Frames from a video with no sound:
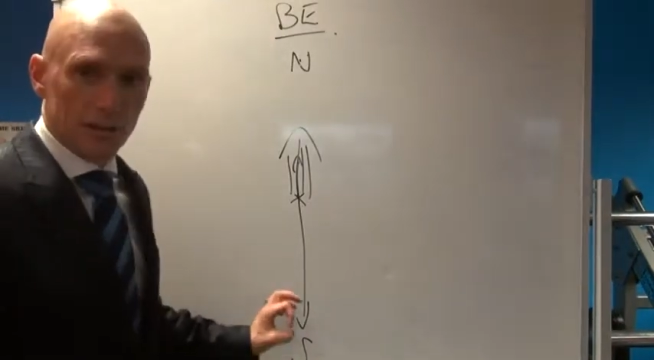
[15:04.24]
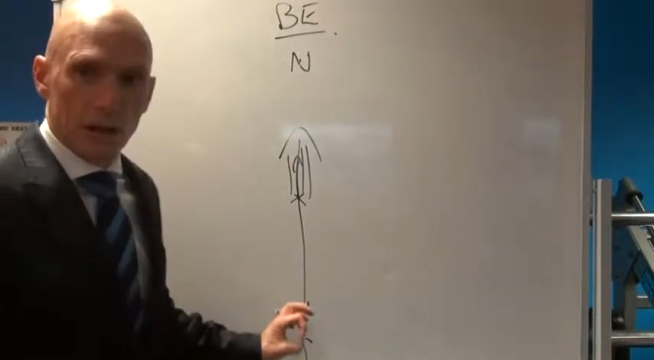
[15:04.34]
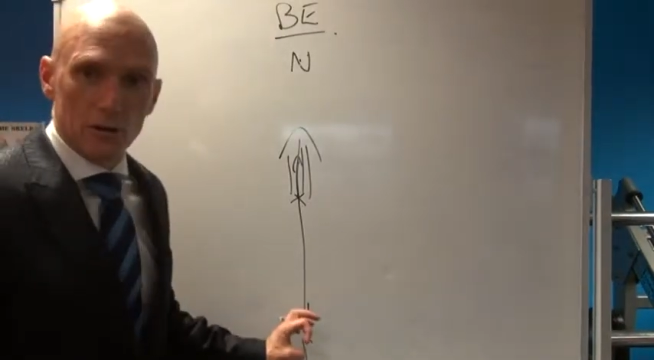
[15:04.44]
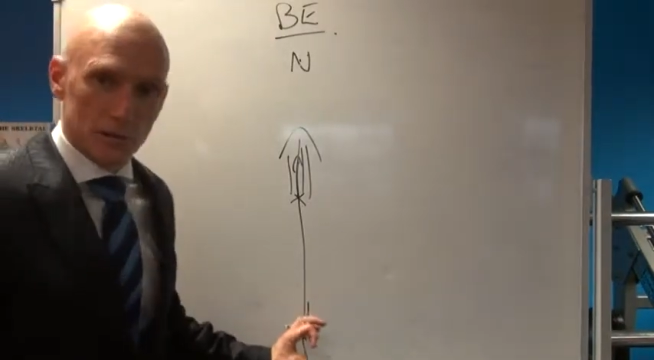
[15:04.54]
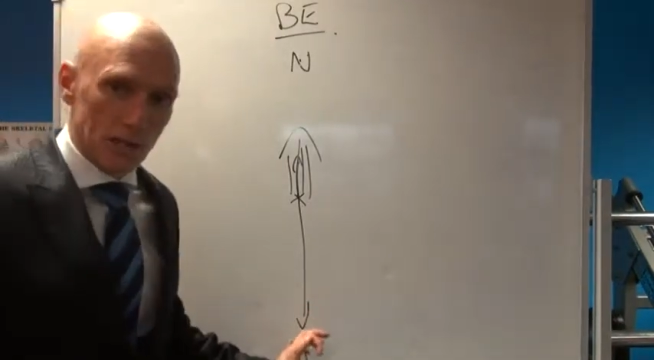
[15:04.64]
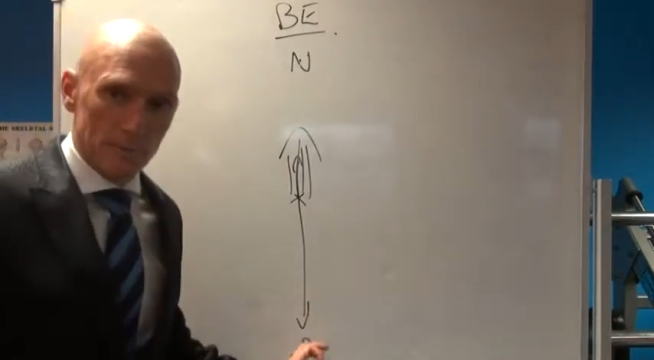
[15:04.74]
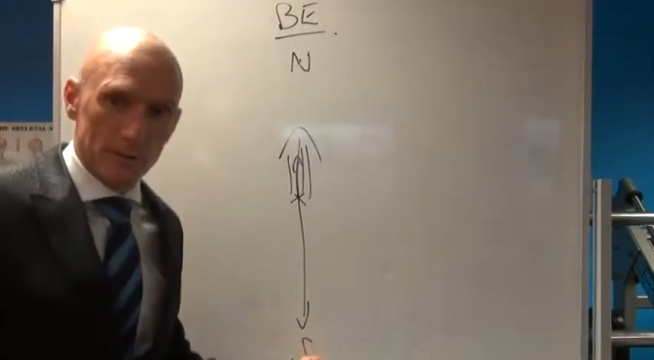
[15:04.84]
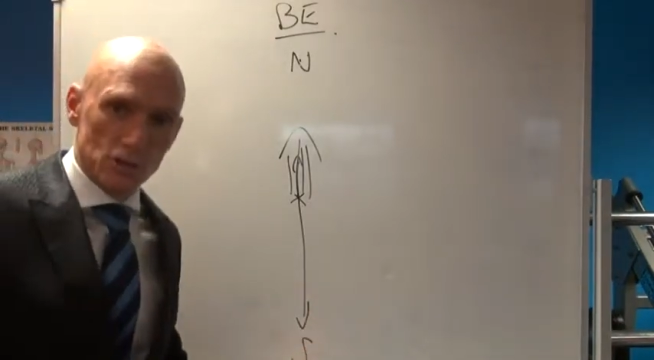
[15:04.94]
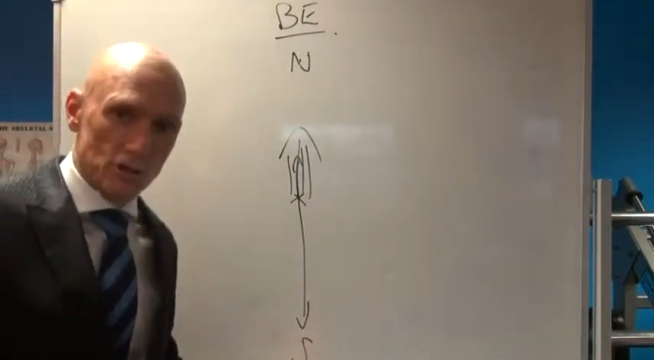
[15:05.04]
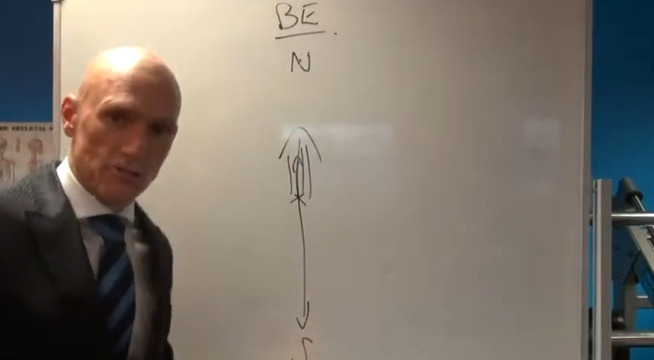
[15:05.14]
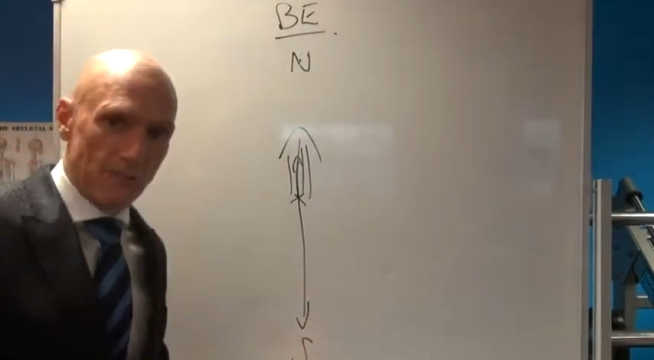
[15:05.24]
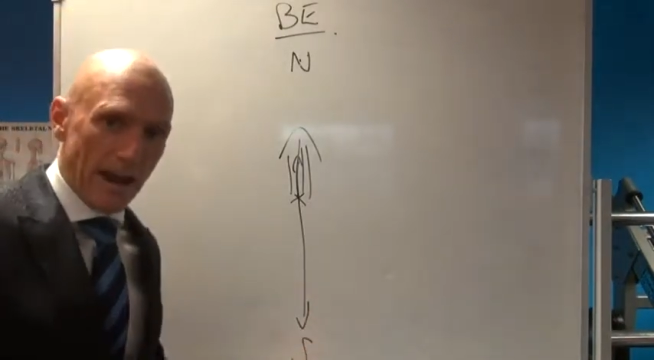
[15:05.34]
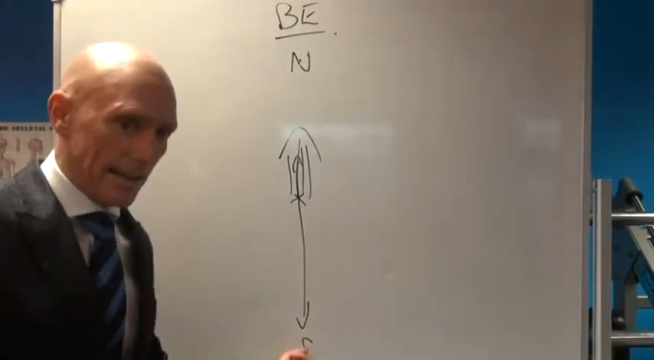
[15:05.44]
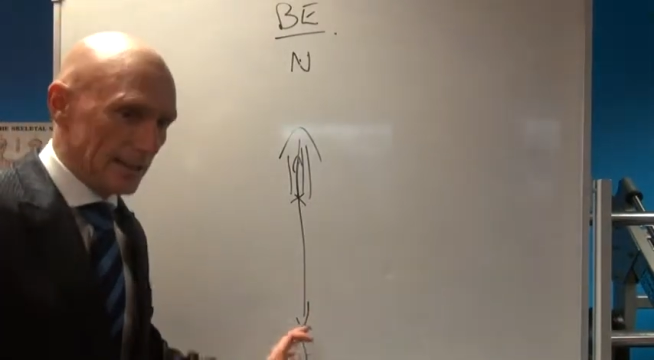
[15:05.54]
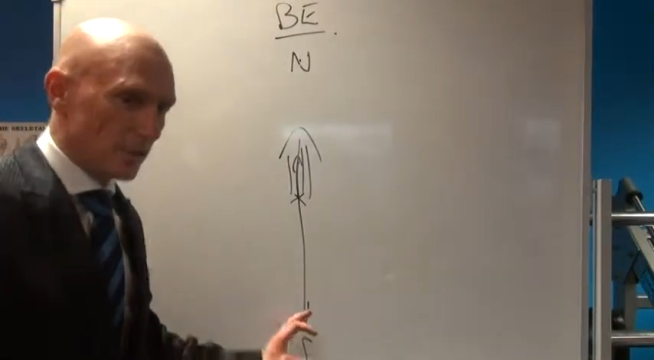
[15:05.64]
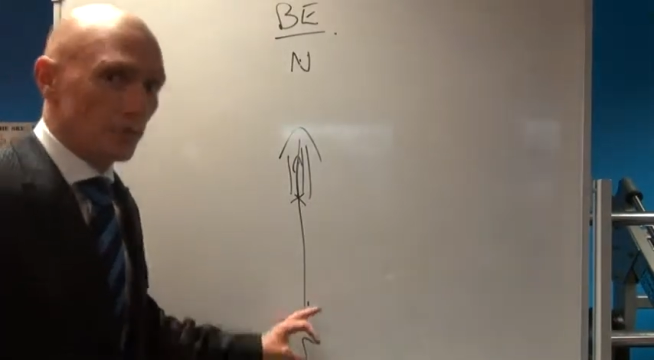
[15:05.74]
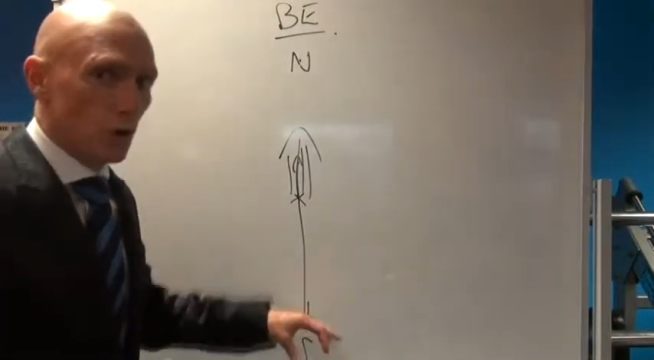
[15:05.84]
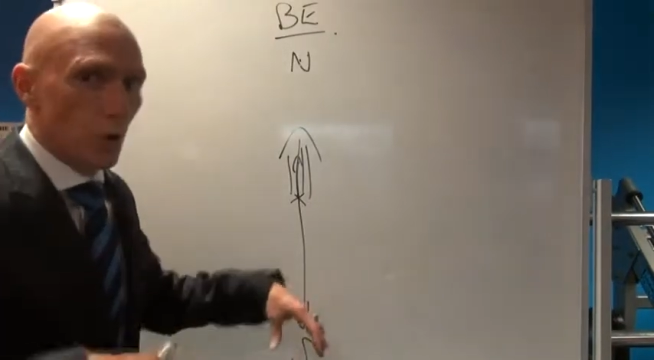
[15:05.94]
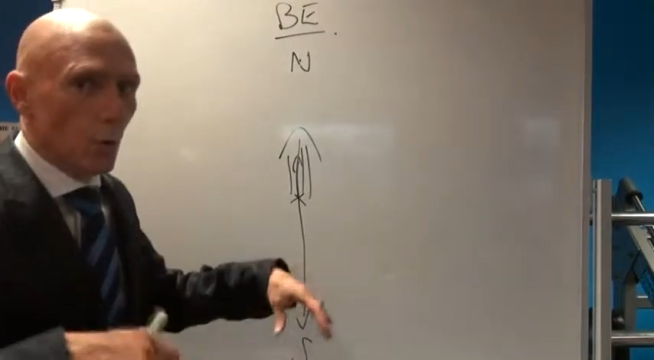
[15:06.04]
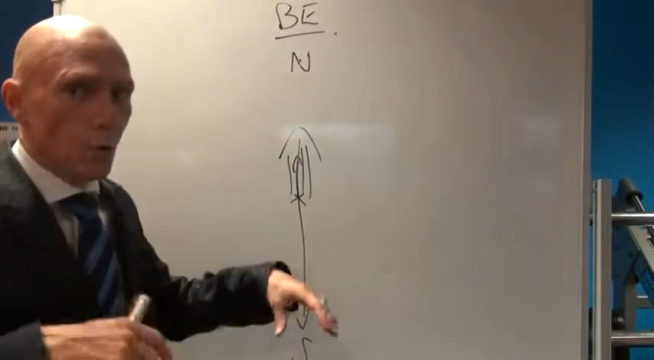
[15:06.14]
down deep into the valleys of
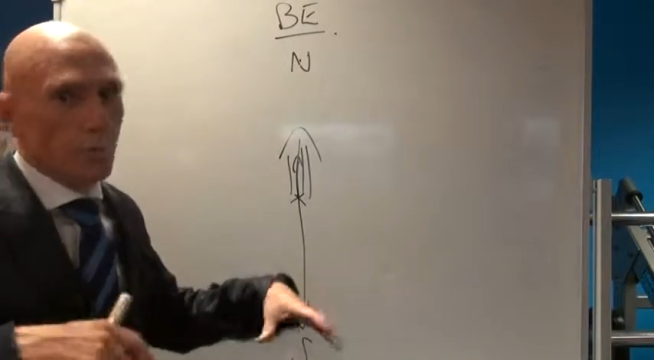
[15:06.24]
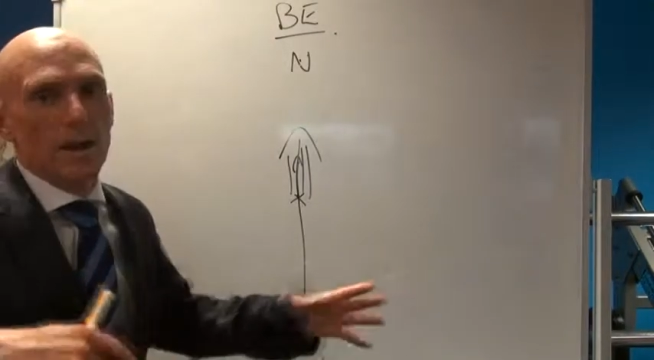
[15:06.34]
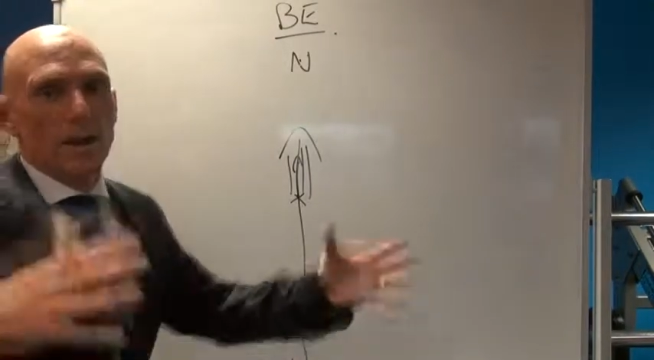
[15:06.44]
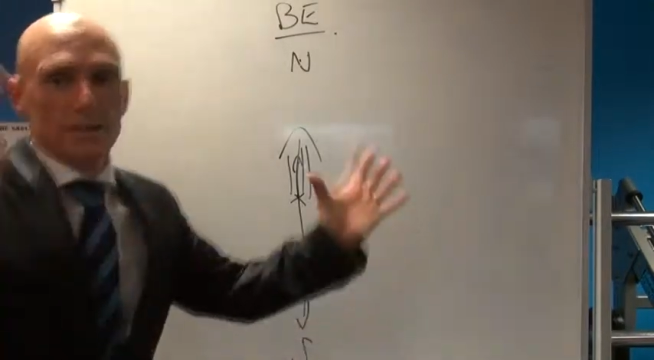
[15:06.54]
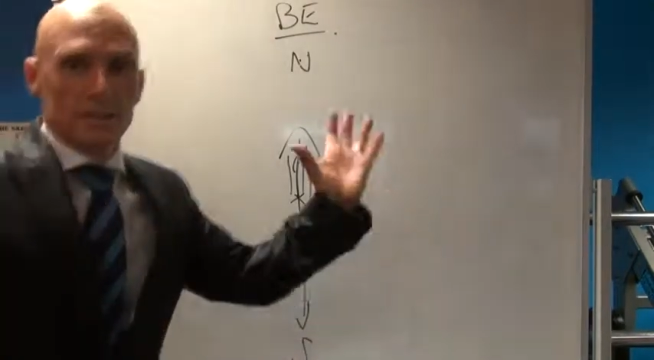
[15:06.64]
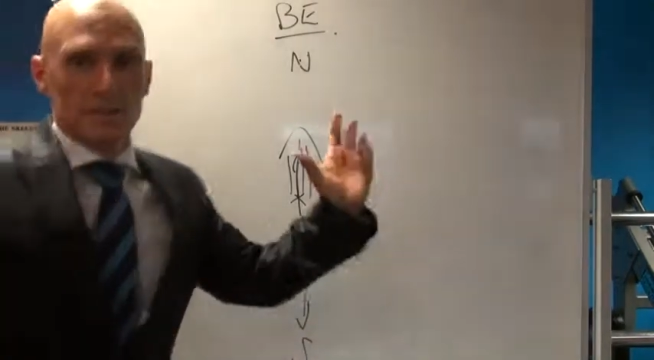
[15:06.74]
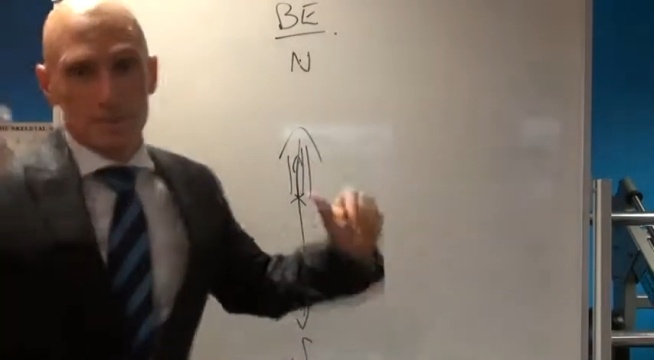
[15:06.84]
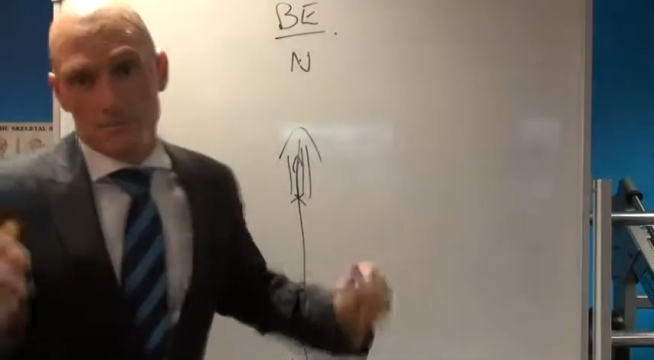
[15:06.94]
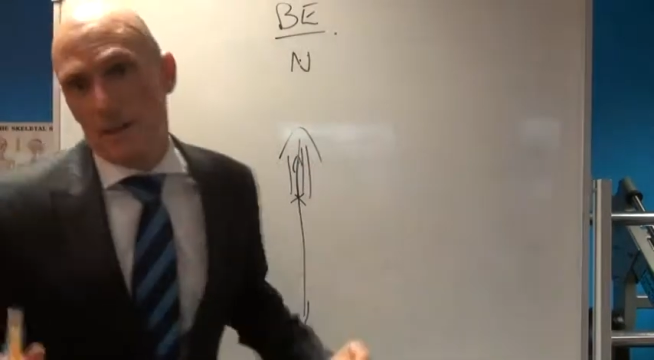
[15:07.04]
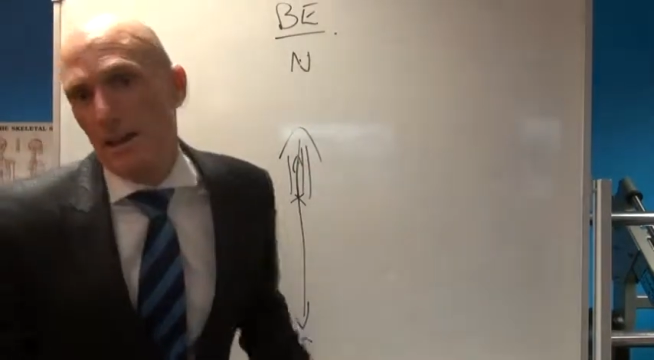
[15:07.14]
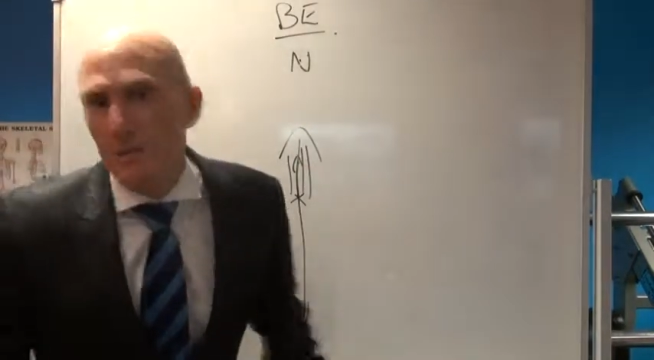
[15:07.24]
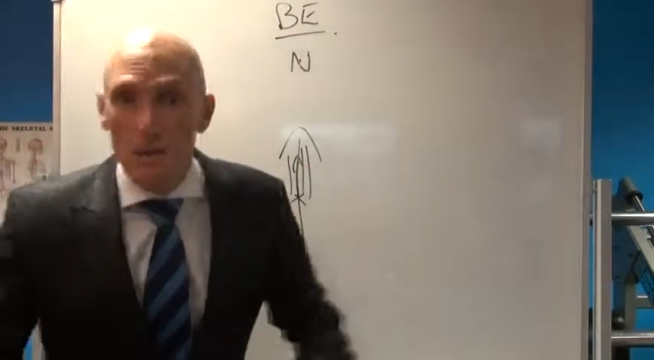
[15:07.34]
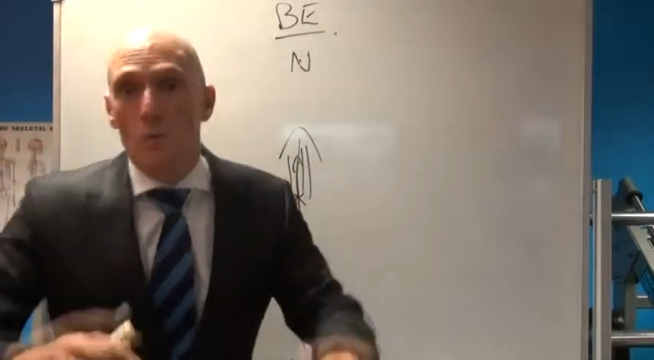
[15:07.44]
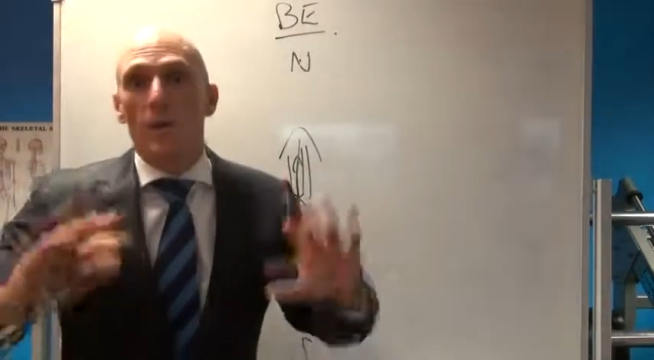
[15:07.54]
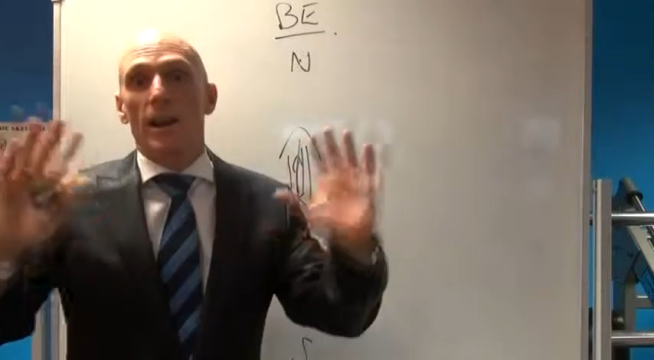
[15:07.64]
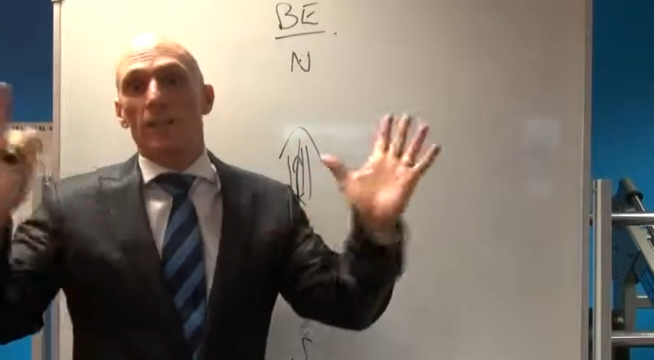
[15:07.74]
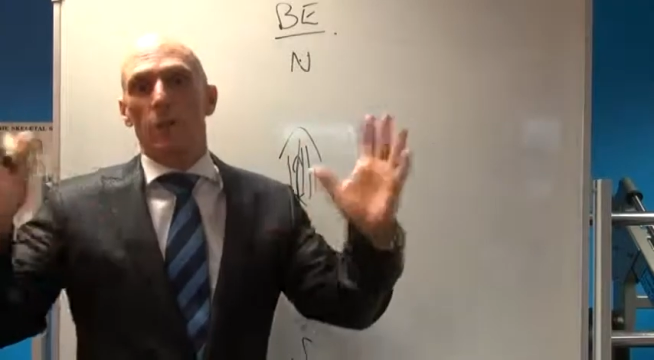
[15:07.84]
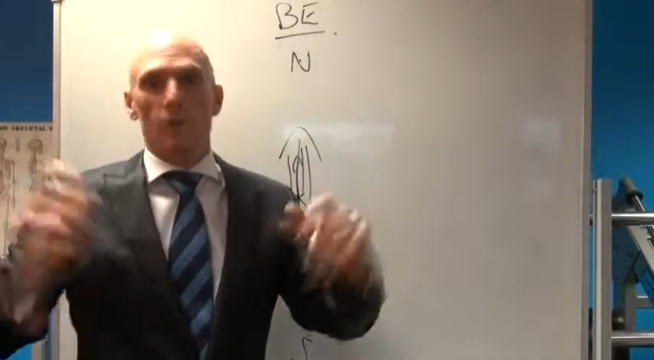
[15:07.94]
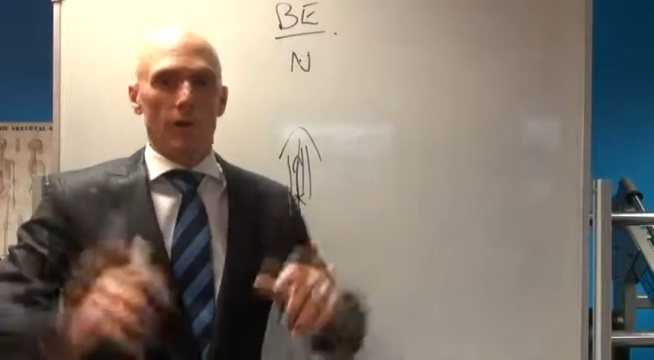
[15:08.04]
doom. Just, yeah, whatever you